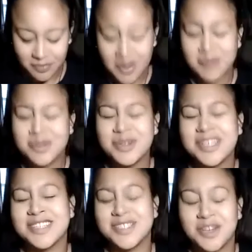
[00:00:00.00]
I'm doing
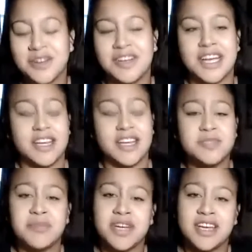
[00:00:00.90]
it too, like, it's
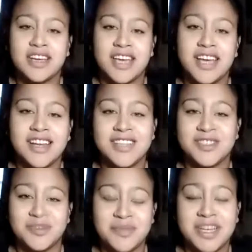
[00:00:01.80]
bringing healing
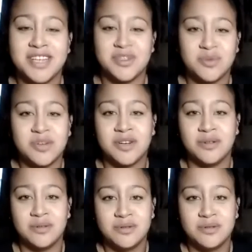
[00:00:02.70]
to me as well,